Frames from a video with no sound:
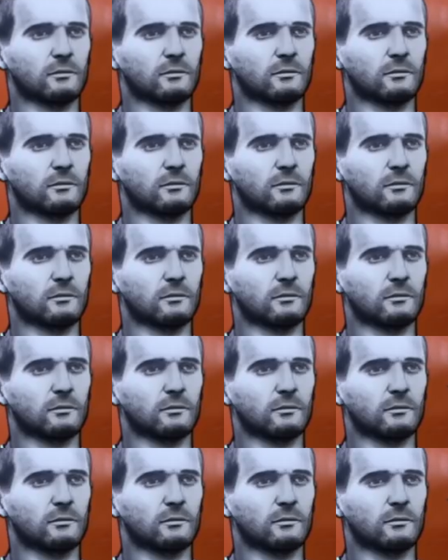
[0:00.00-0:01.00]

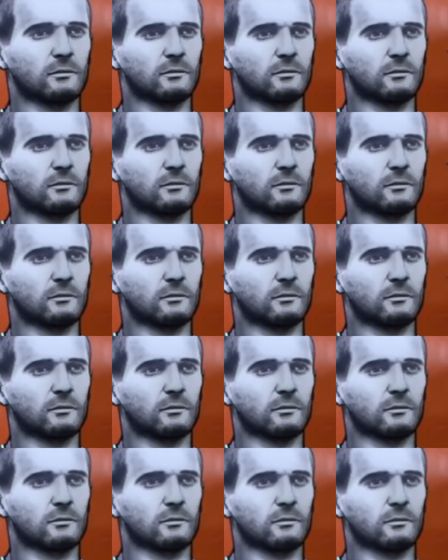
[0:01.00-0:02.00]

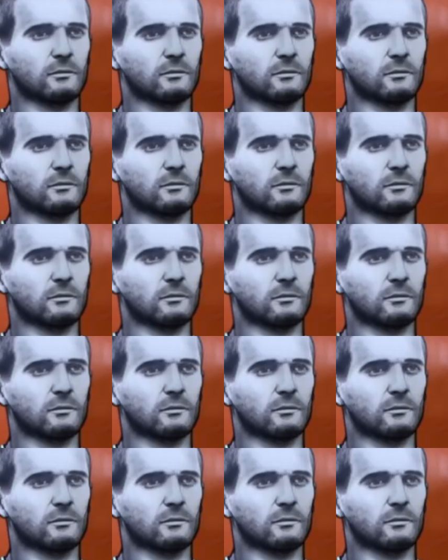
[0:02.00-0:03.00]

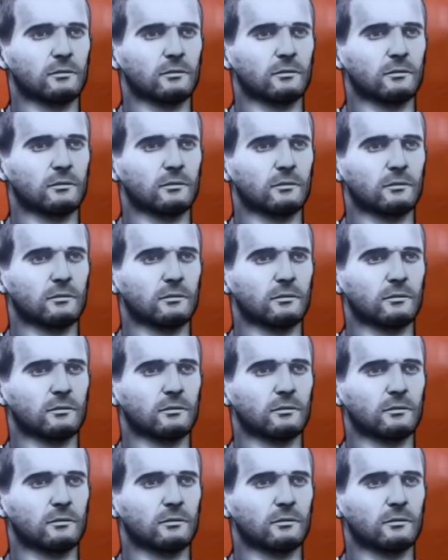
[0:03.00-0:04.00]

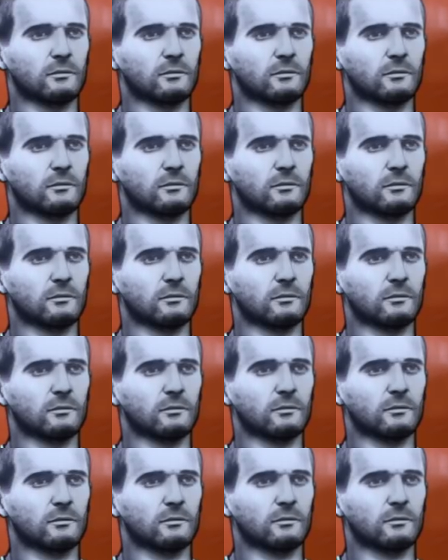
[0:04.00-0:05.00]

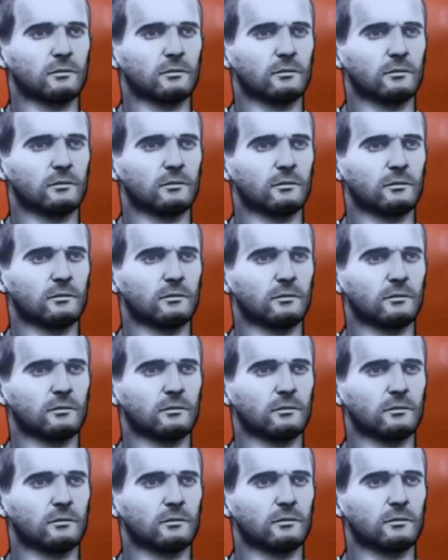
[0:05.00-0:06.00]

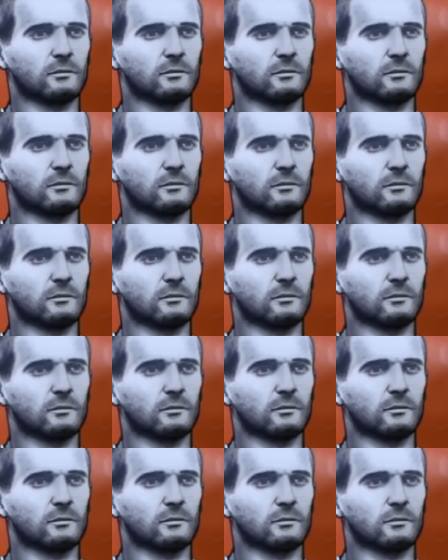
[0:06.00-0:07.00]

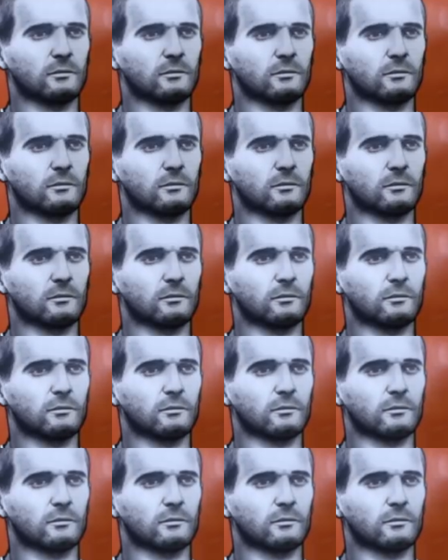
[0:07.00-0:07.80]
This person isn't speaking.